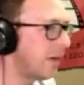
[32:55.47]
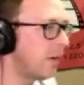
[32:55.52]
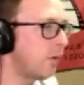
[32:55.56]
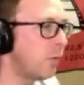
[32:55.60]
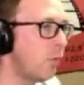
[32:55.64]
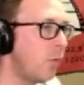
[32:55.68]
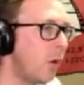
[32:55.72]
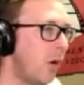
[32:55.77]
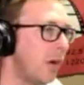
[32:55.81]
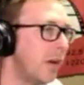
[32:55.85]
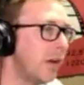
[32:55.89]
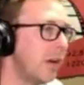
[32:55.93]

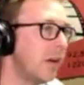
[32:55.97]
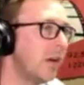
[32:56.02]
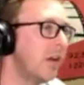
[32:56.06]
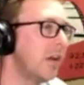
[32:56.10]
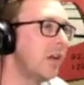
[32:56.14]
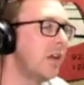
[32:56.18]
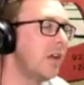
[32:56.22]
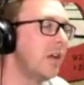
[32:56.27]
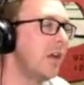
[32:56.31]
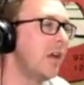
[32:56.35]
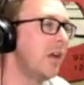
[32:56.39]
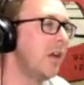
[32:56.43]
one
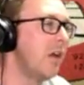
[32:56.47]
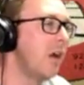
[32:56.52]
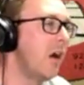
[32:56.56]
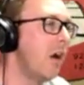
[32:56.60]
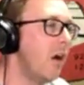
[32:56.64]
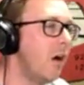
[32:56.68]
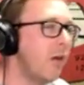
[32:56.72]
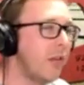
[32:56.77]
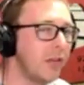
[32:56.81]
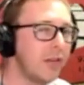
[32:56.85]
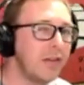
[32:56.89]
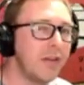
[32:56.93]

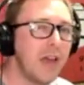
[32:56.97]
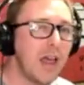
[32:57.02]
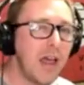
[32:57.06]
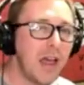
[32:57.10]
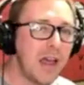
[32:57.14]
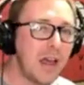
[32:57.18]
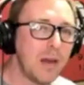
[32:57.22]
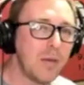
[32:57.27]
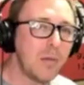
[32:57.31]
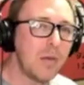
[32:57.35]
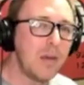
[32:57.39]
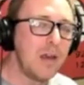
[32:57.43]
all the
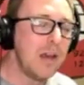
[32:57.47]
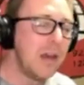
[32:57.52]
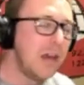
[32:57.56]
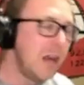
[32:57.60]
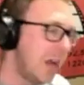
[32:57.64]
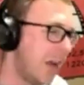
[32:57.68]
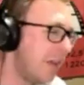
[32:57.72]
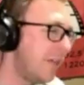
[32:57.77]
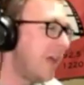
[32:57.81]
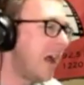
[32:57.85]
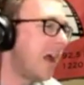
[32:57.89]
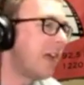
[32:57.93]
time.
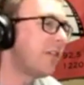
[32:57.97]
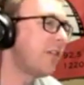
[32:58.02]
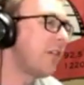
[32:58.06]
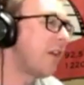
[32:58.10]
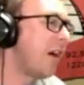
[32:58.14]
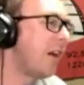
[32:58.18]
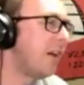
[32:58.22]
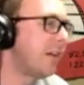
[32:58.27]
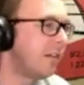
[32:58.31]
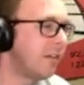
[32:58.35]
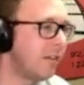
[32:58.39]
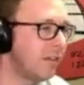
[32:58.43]
And that's
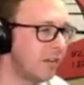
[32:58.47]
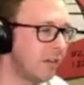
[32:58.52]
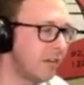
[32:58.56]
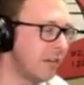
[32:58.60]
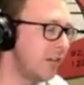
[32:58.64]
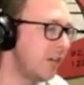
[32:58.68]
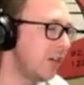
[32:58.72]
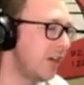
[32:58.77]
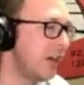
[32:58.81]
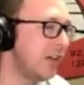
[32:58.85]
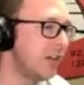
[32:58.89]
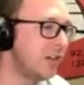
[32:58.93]
constantly
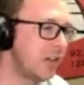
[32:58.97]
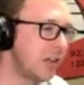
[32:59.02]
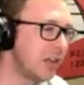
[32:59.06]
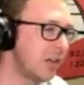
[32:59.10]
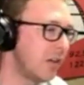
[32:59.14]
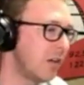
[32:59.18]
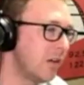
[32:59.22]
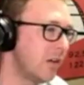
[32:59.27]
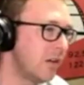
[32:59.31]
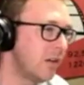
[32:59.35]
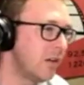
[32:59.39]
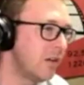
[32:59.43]
changing.
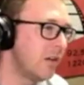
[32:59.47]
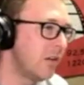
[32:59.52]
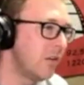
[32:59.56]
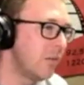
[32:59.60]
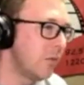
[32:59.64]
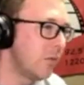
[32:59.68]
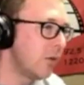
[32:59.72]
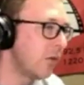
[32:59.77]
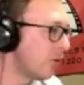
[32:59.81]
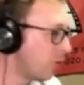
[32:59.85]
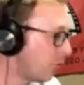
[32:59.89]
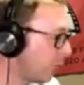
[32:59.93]

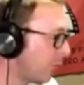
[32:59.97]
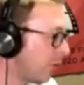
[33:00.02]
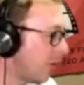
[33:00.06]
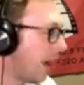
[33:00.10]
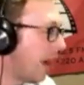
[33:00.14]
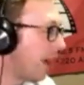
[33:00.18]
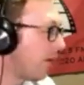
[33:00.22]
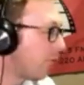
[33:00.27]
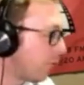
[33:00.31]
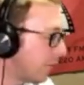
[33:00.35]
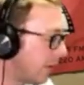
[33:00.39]
Because as we